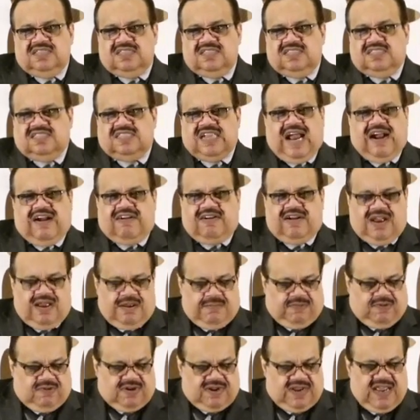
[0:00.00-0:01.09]
sire,
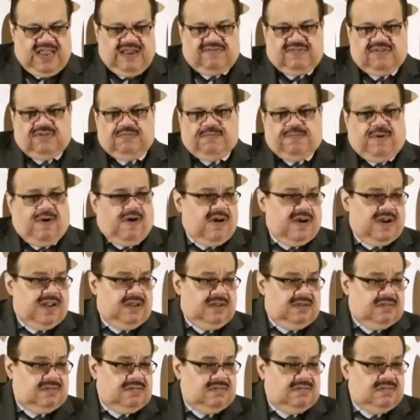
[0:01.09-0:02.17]
I'm going to have a little party
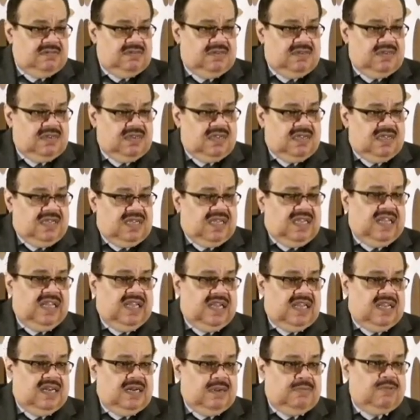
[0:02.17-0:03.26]

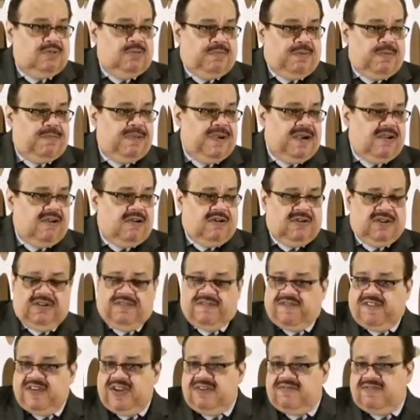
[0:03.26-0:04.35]
and I'm going to prepare all your
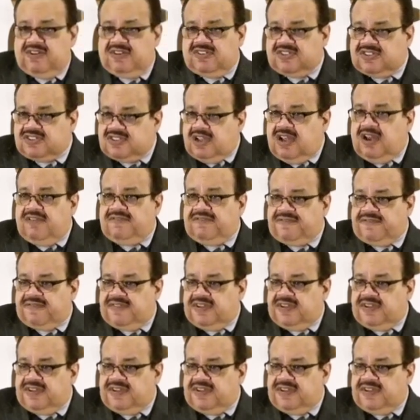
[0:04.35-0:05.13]
favorite stuff.